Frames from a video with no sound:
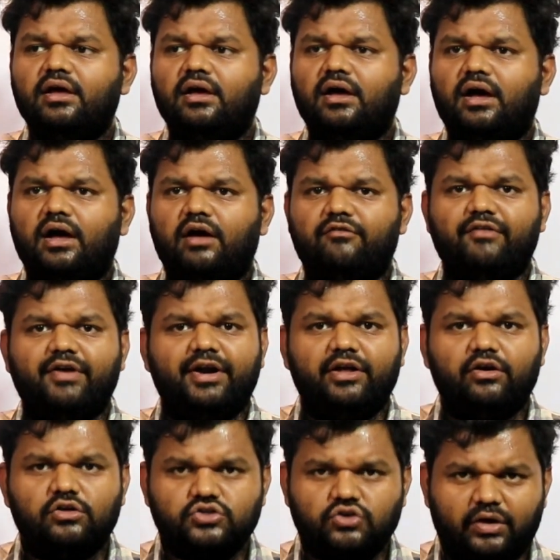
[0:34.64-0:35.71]

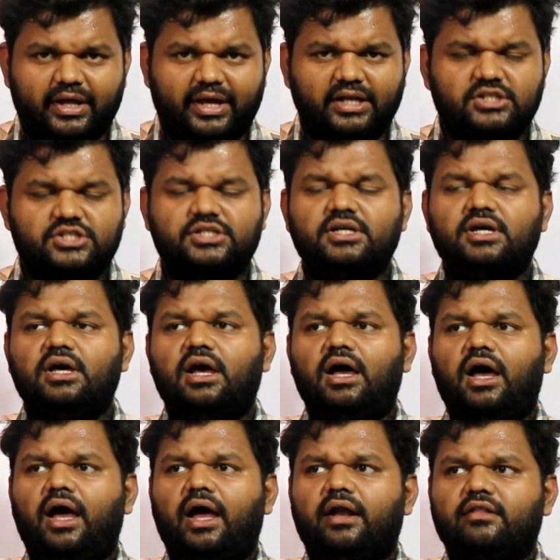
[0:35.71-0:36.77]
videos on it,
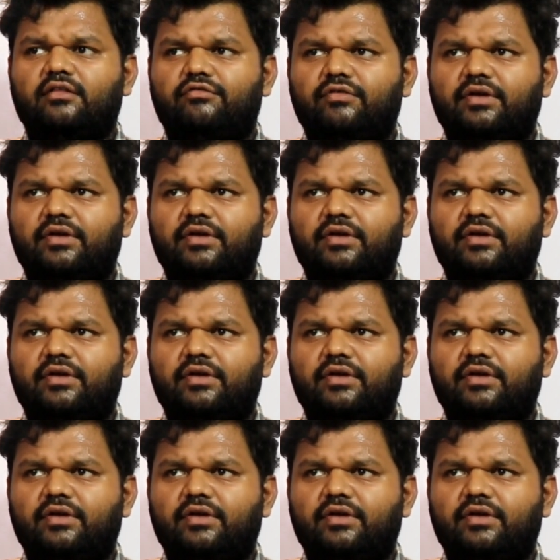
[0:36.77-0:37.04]
and